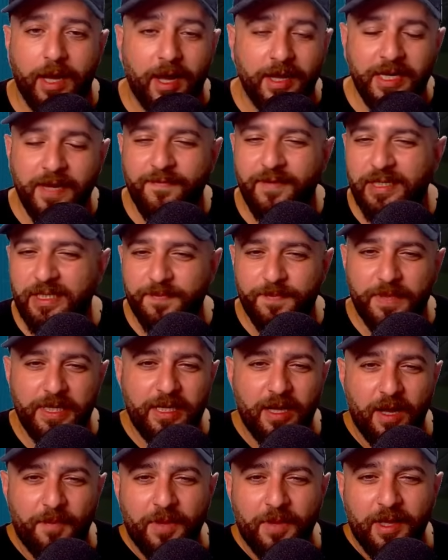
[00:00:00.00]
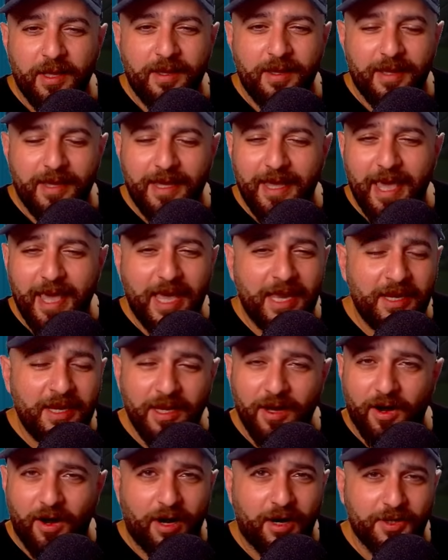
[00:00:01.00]
I never speed up
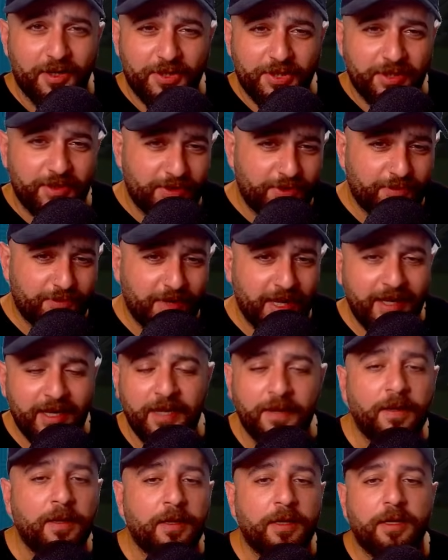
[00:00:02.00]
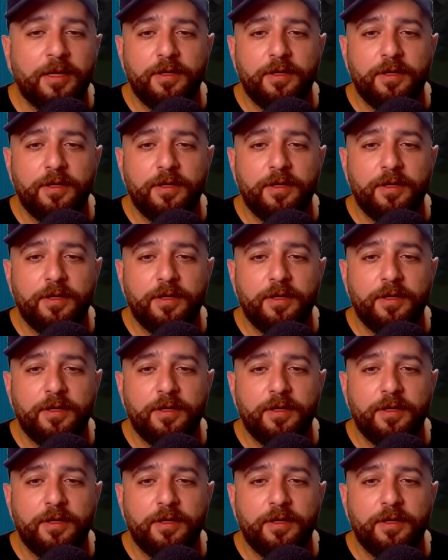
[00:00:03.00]
any archer training.